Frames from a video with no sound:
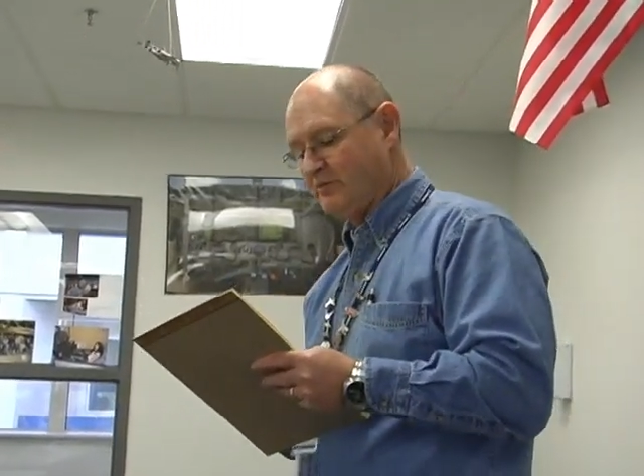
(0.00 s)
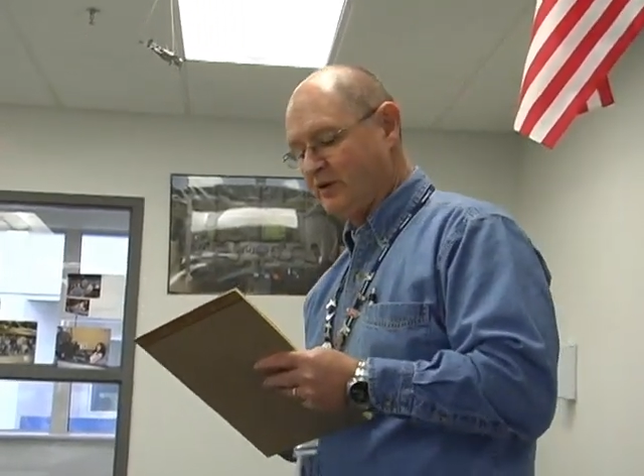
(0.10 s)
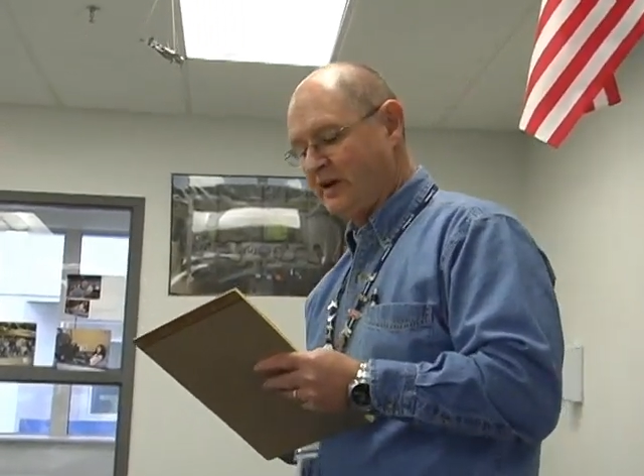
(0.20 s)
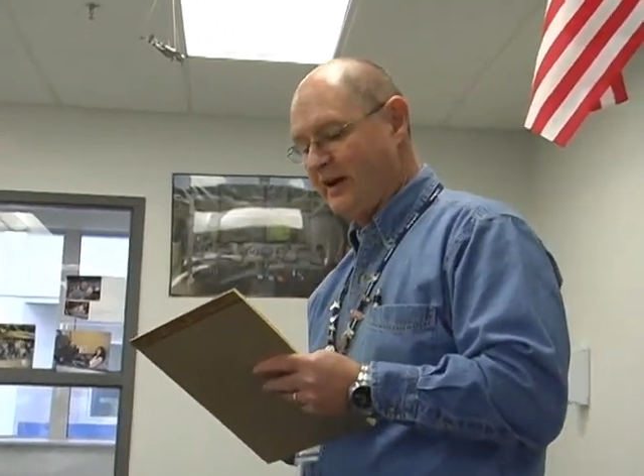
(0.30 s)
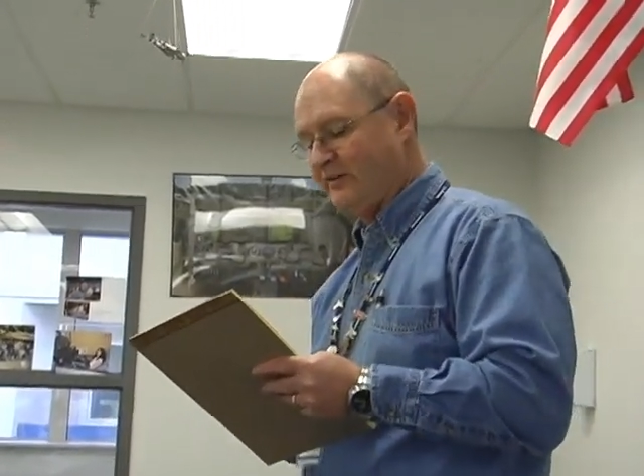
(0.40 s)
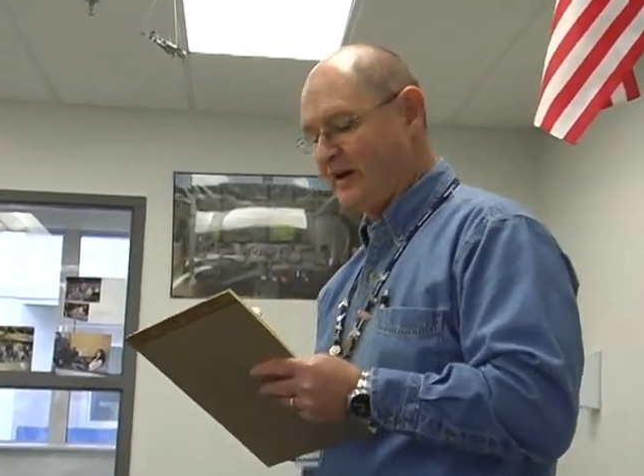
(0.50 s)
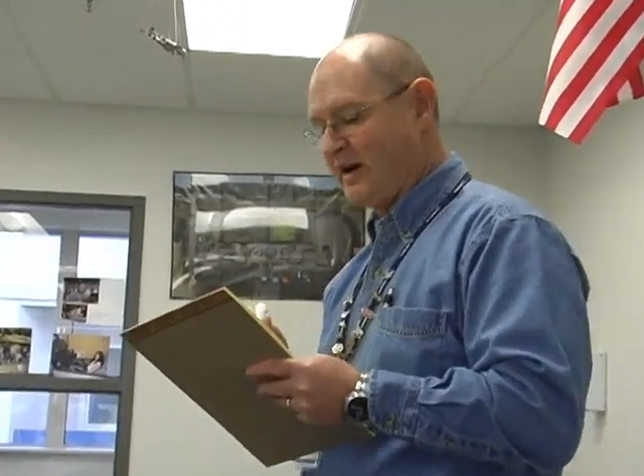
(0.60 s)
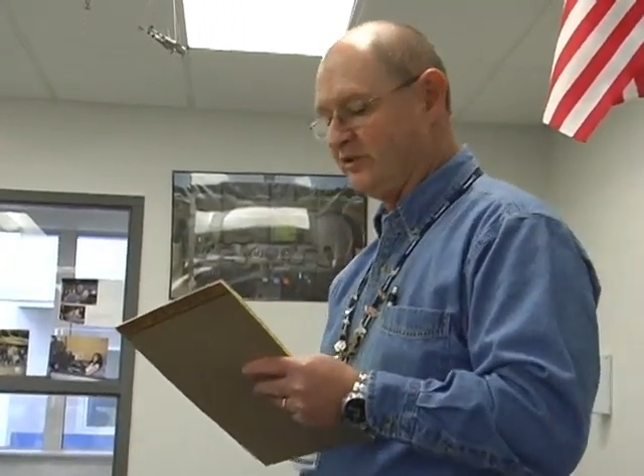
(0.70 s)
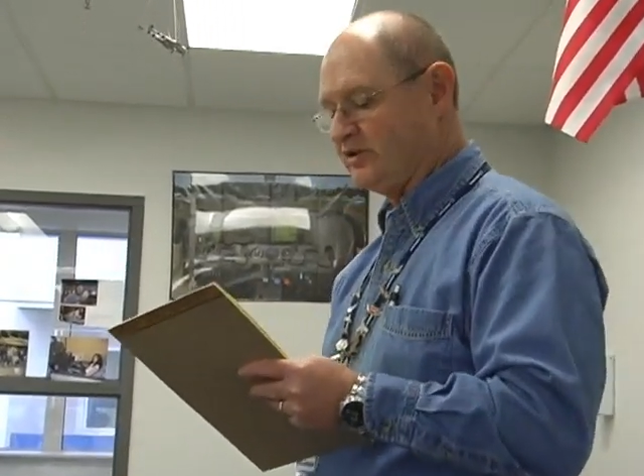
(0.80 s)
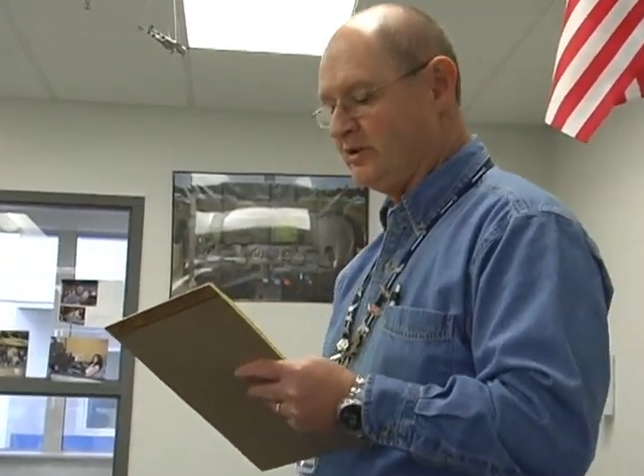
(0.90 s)
put down the
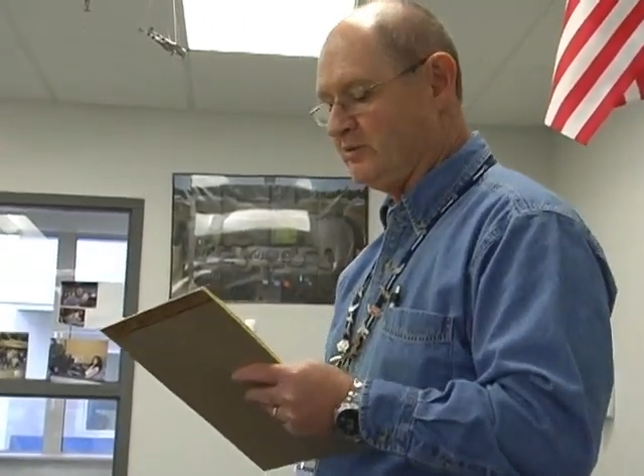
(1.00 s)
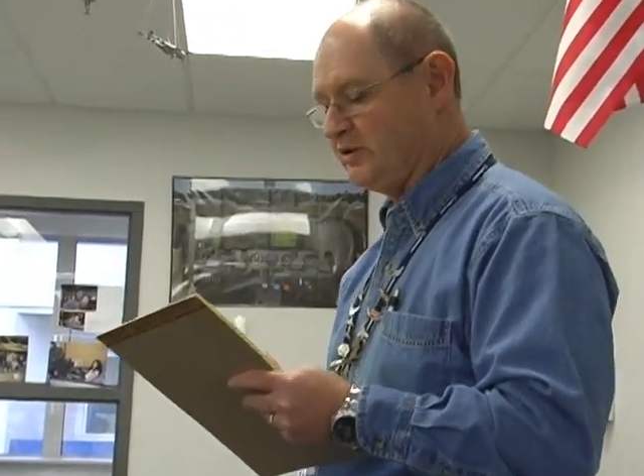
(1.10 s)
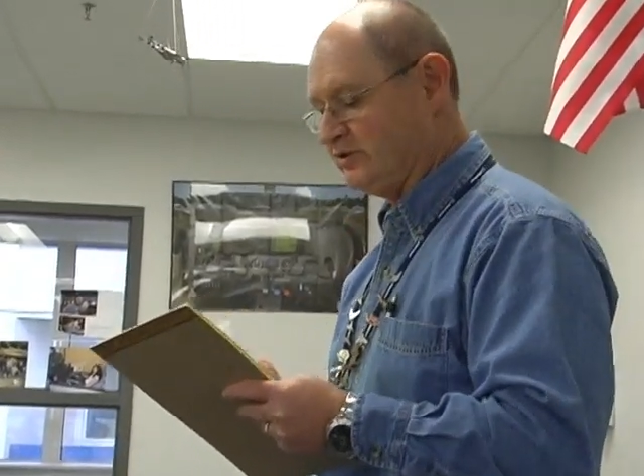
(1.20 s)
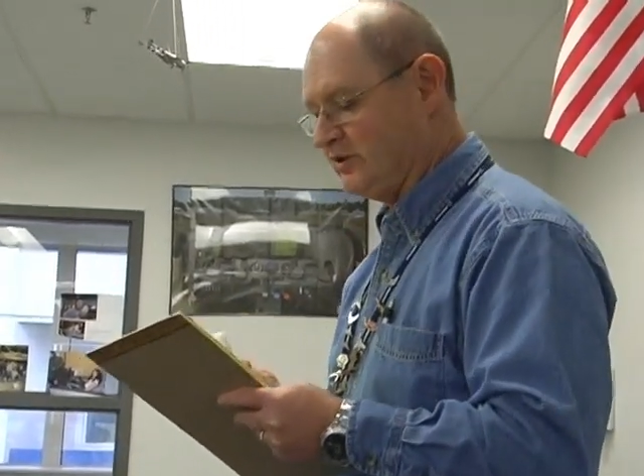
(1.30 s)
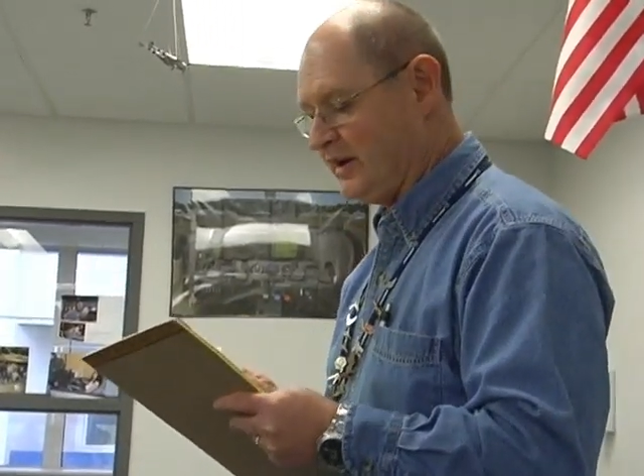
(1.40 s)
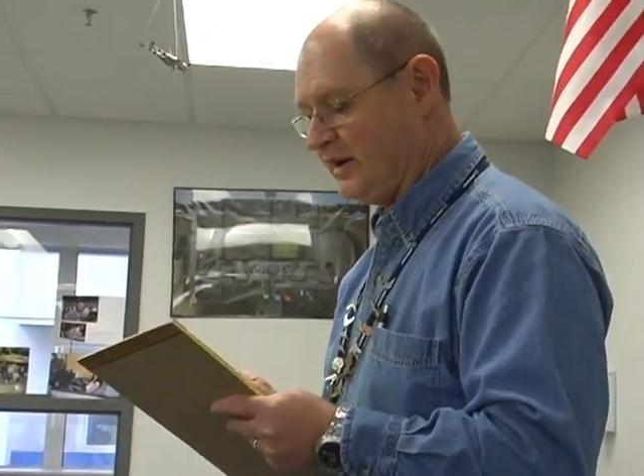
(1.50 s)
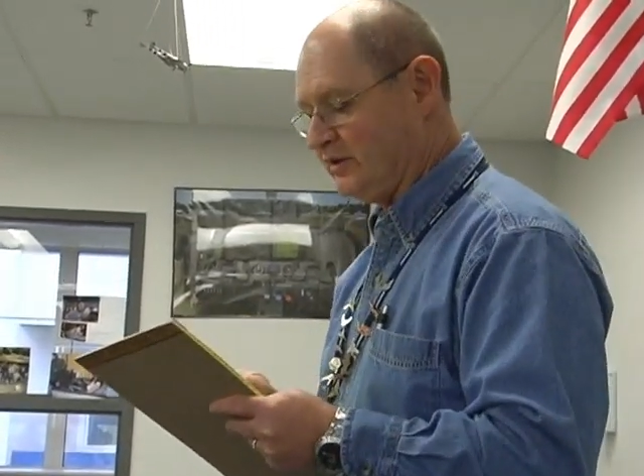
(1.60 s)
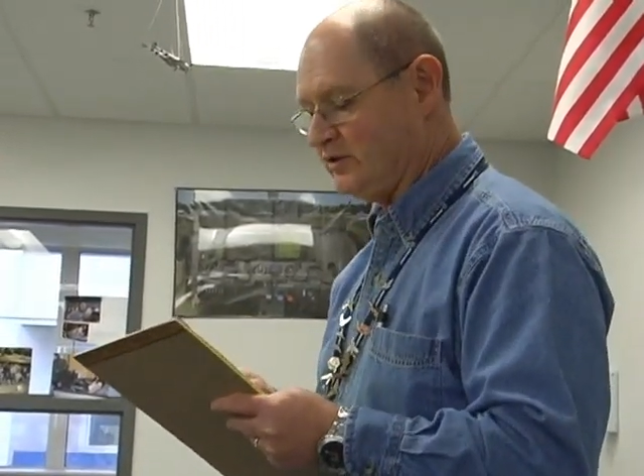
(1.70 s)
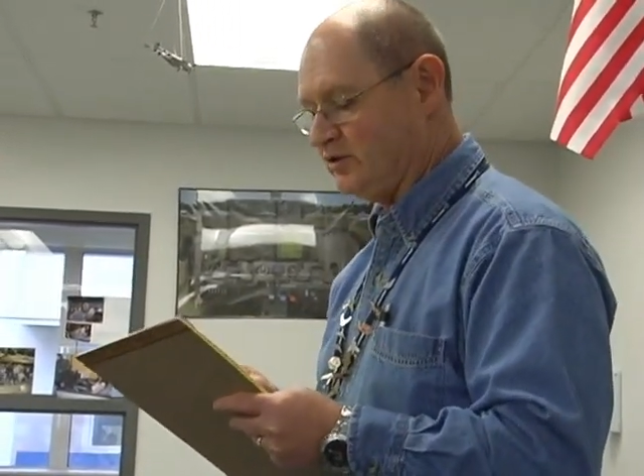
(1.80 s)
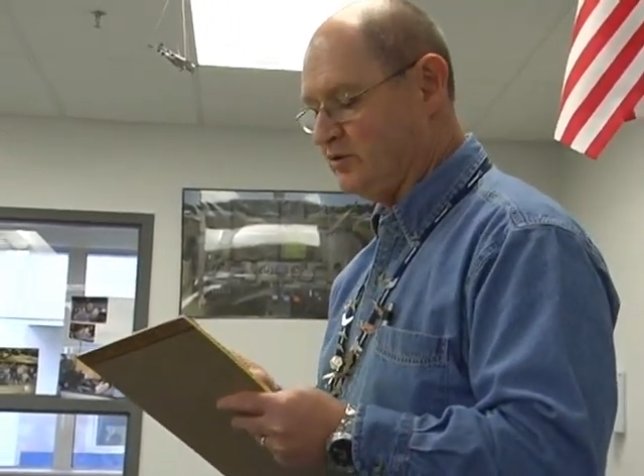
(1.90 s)
altimeter setting,